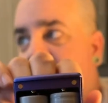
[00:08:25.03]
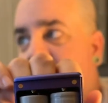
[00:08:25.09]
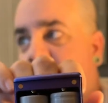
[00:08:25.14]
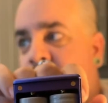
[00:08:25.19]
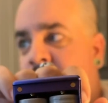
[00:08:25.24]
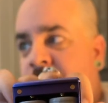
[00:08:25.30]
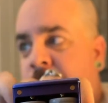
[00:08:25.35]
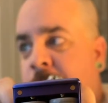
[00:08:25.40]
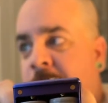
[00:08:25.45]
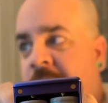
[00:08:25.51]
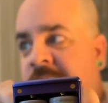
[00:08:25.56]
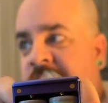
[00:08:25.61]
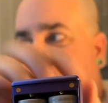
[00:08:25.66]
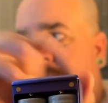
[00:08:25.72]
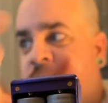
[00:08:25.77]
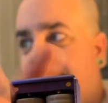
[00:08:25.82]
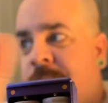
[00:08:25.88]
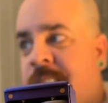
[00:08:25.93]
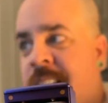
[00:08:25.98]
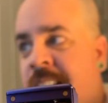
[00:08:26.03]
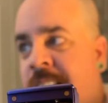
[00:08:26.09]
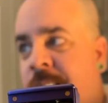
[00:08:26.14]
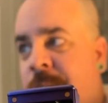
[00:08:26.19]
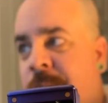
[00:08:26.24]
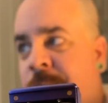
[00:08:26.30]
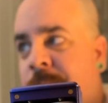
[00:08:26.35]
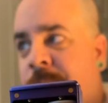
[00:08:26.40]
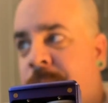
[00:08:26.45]
how it's positive
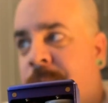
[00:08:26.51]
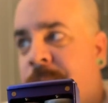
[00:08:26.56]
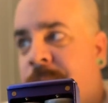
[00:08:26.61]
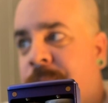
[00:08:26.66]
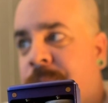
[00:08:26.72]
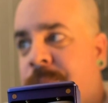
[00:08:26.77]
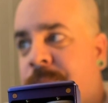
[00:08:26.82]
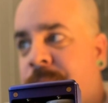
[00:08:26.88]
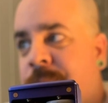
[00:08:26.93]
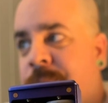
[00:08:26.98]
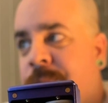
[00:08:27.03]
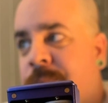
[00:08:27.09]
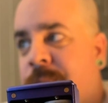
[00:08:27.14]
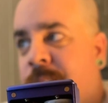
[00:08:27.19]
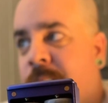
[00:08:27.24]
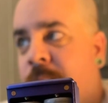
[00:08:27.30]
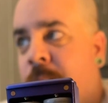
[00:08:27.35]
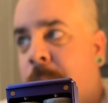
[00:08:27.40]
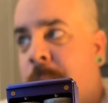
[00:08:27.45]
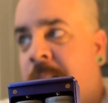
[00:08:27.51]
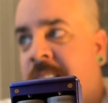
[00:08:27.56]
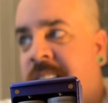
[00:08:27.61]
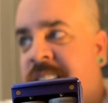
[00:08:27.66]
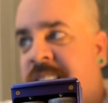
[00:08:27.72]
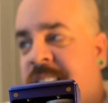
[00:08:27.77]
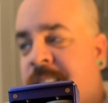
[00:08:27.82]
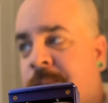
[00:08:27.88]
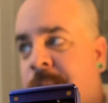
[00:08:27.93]
down or
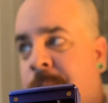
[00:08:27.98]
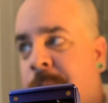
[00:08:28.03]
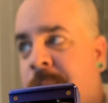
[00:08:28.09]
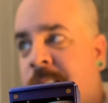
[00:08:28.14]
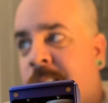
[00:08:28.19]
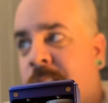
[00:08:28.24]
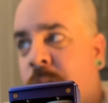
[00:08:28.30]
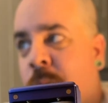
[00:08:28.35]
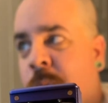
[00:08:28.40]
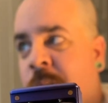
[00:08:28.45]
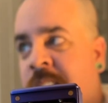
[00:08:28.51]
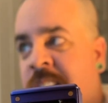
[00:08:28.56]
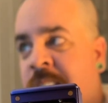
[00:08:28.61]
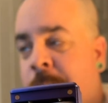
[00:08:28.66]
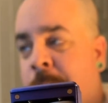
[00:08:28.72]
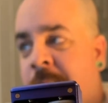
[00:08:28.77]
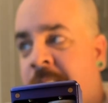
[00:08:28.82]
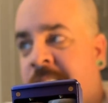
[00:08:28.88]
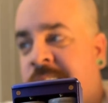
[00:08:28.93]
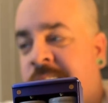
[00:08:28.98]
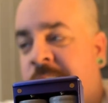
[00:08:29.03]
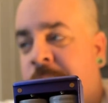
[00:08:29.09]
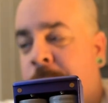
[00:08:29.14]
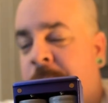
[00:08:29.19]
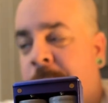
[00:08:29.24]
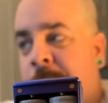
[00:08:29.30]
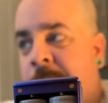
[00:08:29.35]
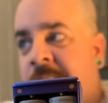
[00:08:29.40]
positive up here, the one in the back is going
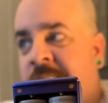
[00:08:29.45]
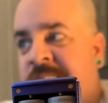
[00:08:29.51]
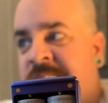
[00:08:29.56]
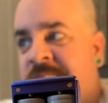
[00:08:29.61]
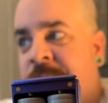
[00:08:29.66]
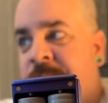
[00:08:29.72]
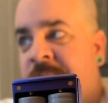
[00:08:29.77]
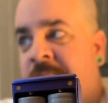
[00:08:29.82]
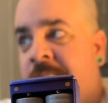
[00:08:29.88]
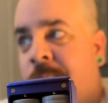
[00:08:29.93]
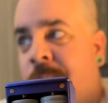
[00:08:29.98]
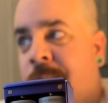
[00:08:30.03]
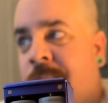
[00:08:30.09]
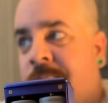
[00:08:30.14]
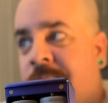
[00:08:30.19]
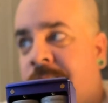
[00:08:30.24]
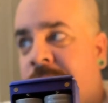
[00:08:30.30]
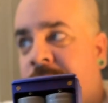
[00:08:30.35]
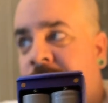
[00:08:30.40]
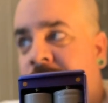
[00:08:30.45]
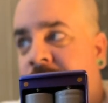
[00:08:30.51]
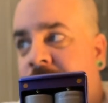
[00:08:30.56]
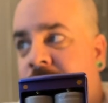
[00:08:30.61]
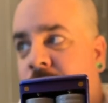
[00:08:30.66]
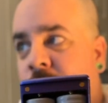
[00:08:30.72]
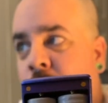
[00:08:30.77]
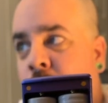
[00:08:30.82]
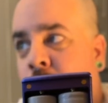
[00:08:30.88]
to be
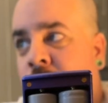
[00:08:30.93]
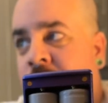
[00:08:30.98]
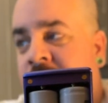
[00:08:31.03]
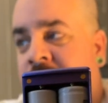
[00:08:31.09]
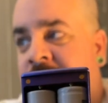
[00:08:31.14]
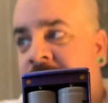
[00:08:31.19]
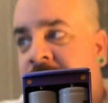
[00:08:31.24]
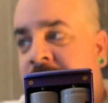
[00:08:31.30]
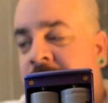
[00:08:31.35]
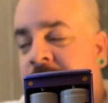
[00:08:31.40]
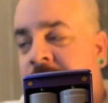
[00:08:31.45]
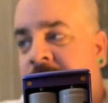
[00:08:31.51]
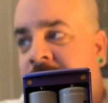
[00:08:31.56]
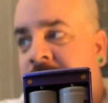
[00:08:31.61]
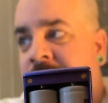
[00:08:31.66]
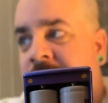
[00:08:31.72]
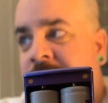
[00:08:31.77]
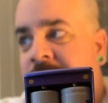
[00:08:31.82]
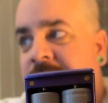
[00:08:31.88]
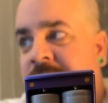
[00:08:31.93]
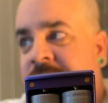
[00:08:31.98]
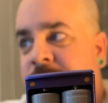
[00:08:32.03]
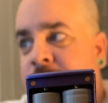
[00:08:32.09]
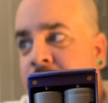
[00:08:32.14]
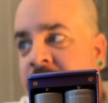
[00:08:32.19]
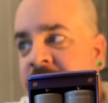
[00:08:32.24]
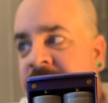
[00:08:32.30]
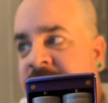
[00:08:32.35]
the one here
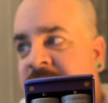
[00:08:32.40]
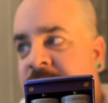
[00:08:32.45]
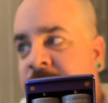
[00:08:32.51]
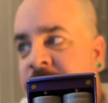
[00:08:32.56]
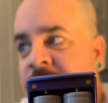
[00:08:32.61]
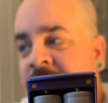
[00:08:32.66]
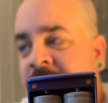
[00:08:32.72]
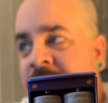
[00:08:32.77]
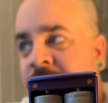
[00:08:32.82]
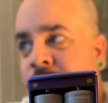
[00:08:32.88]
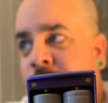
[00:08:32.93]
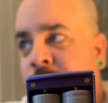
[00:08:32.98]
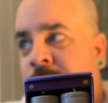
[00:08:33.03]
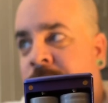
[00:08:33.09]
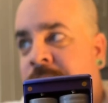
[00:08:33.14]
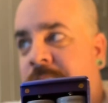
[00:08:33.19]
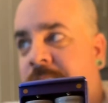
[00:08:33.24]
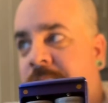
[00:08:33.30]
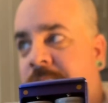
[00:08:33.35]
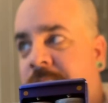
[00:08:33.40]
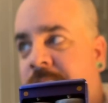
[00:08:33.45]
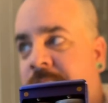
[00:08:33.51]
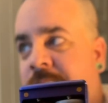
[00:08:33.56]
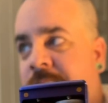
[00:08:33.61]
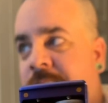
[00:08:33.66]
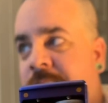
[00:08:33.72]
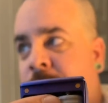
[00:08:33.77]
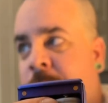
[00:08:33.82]
is positive down
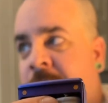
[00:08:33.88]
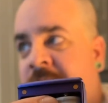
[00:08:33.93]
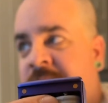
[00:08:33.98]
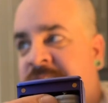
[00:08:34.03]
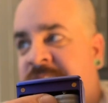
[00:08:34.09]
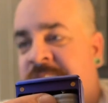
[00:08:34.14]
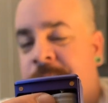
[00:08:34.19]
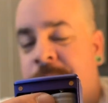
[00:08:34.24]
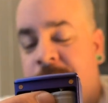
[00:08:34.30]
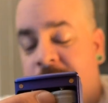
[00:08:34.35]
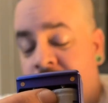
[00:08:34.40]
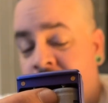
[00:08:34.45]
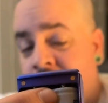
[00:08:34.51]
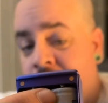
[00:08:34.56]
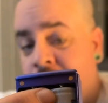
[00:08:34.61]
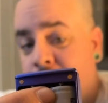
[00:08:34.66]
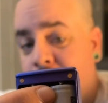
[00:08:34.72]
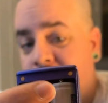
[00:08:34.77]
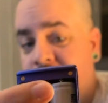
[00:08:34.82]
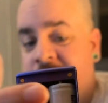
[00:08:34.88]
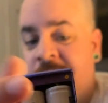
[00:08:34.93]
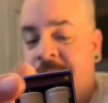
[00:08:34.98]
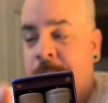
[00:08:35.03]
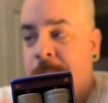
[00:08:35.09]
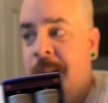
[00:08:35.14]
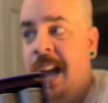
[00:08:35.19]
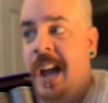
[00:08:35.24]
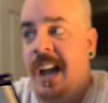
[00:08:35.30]
and positive up
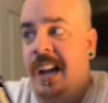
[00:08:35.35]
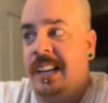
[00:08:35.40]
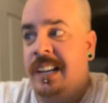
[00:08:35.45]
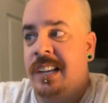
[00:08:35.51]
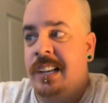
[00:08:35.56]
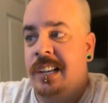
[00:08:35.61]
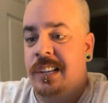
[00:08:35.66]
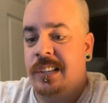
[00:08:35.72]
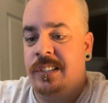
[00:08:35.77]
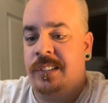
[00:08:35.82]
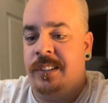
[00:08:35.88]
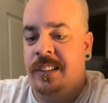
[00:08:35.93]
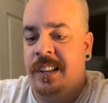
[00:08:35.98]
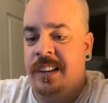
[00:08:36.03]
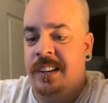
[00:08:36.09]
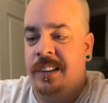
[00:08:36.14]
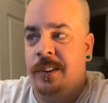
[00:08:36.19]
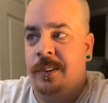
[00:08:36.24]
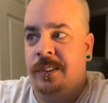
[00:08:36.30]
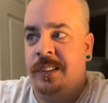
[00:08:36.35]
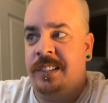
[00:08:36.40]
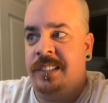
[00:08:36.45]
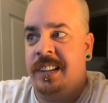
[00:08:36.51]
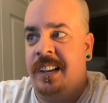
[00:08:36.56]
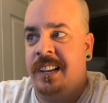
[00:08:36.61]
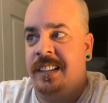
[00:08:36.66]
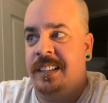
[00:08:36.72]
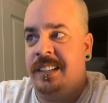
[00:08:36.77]
in the back. So then you
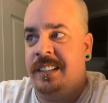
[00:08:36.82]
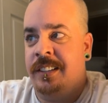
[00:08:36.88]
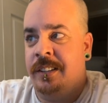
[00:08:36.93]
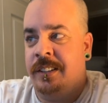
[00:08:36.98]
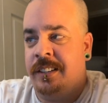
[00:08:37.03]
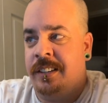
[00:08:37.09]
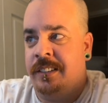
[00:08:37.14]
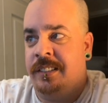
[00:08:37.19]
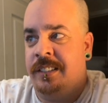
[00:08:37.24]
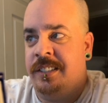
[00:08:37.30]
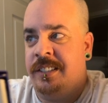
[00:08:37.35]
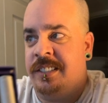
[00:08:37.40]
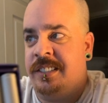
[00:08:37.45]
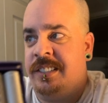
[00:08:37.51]
literally